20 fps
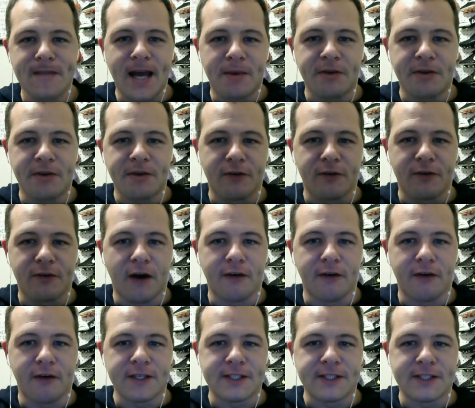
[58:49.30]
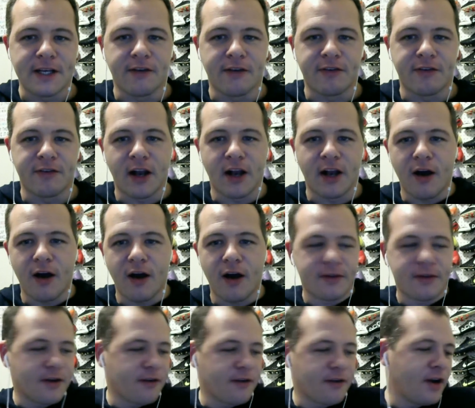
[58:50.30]
And we've obviously covered a
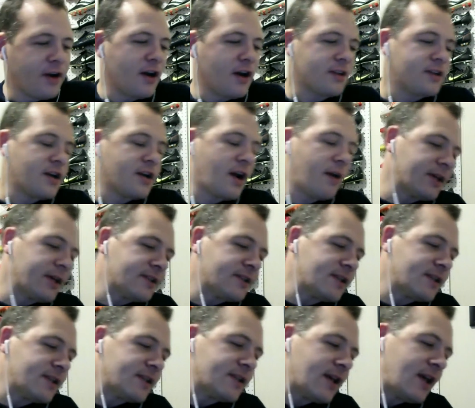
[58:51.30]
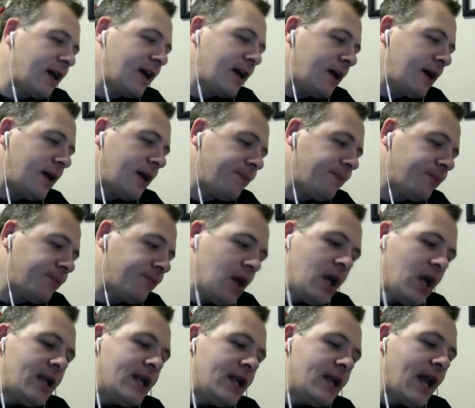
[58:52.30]
lot. We've covered a lot of topics.
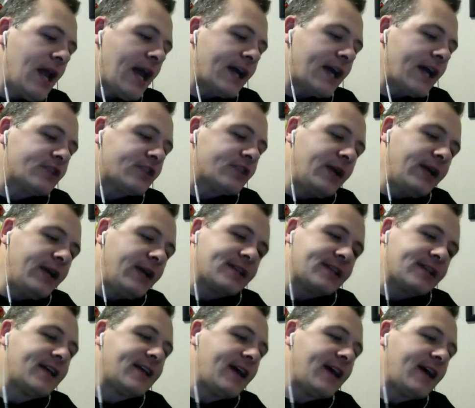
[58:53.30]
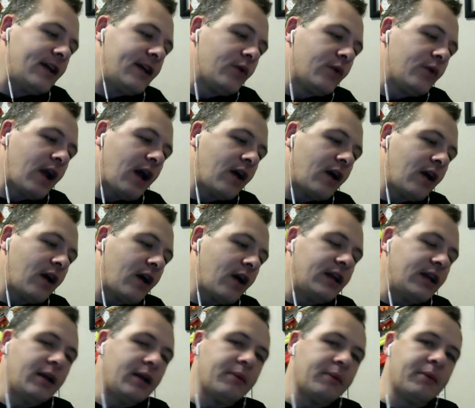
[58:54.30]
Next week, as I said, we're going to have the
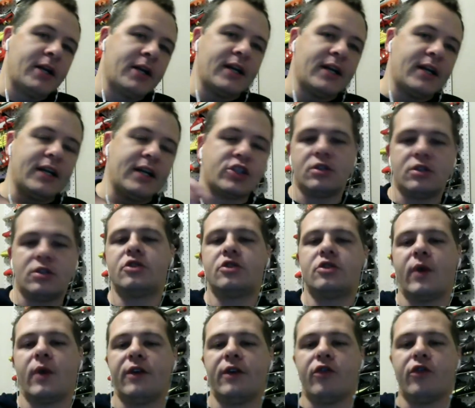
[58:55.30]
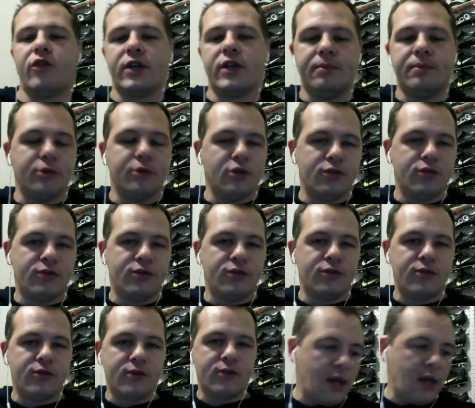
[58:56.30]
limited edition 2014 boots,
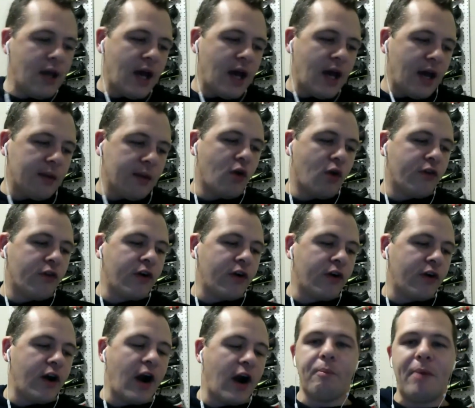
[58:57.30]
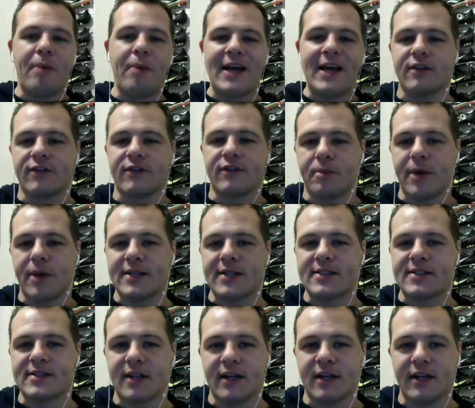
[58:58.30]
and we'll go over our best of the
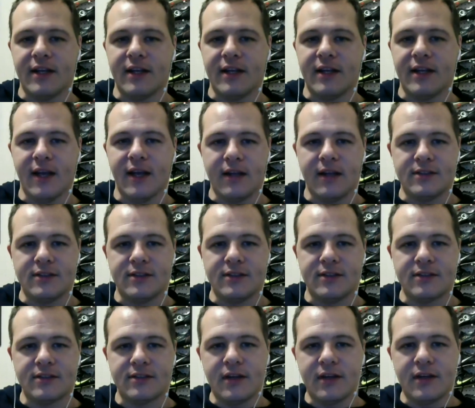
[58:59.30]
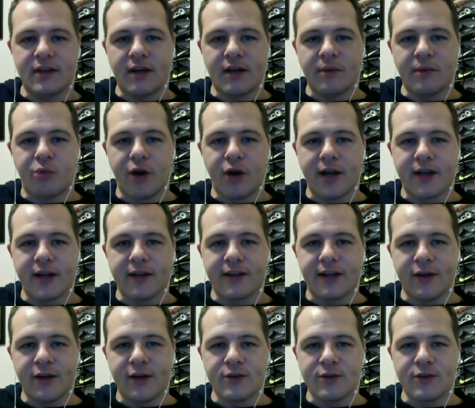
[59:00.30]
best Elite 8, and we'll break it down